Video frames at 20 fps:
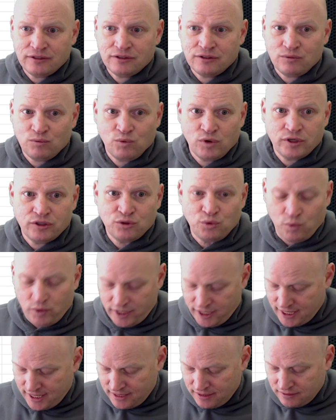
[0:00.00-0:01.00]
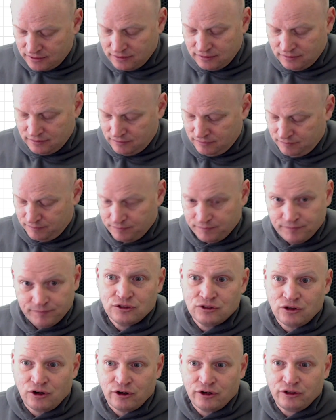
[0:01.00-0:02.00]
ends in 128.
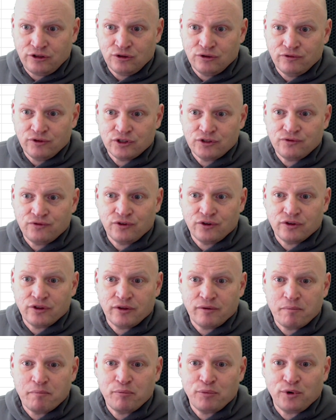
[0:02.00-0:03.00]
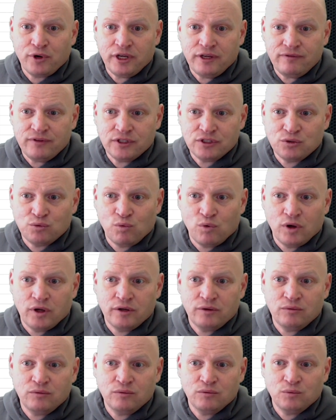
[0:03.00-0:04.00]
Starting universe for the previous
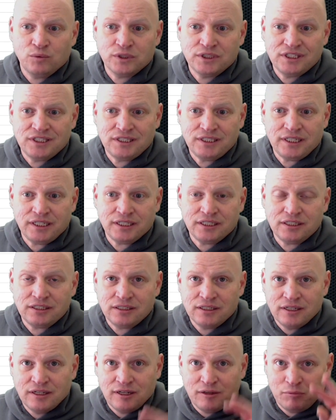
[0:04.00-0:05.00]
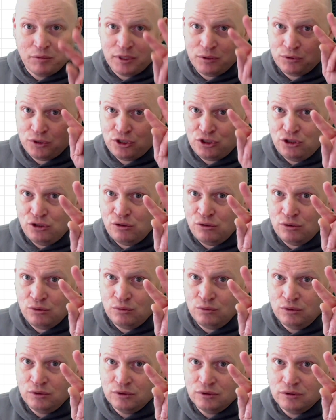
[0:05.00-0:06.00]
one was 6, but it was
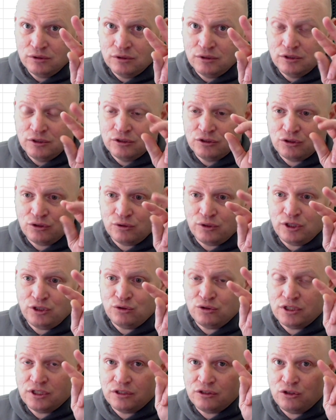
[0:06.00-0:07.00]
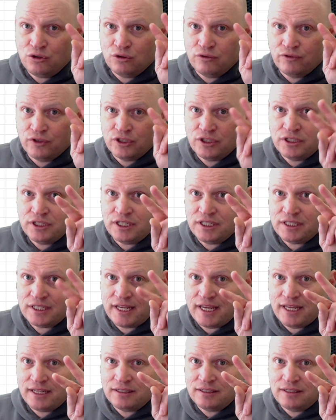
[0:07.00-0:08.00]
2, so it uses universe
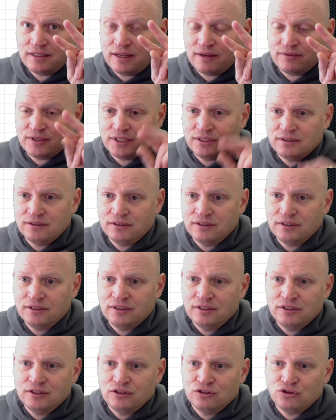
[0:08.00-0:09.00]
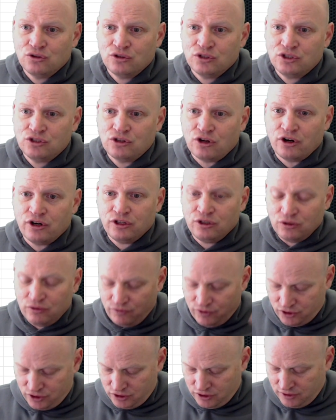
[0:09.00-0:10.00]
6 and 7. So the starting
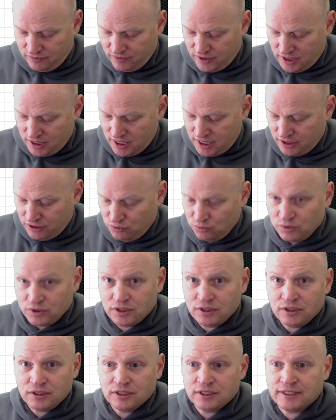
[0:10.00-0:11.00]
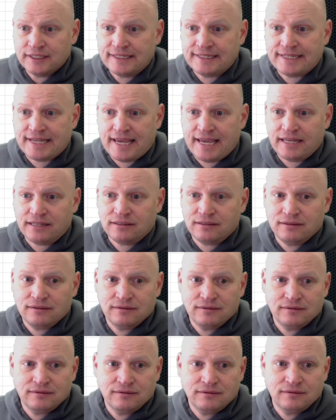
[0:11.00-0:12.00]
universe of the next one is 8.
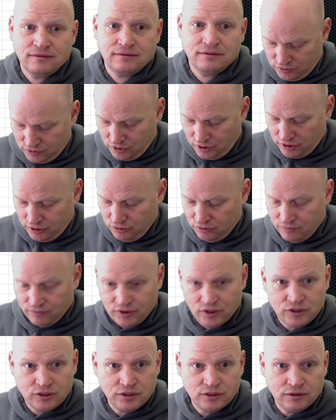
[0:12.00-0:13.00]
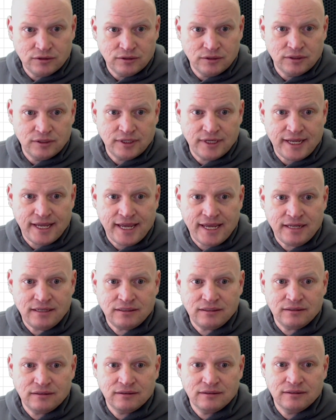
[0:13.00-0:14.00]
Starting universe
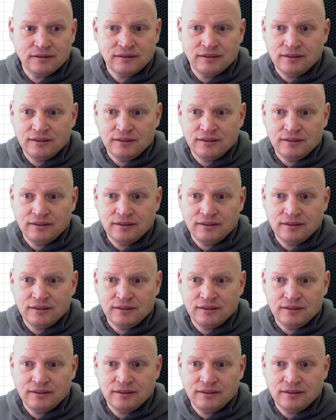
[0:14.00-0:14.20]
8.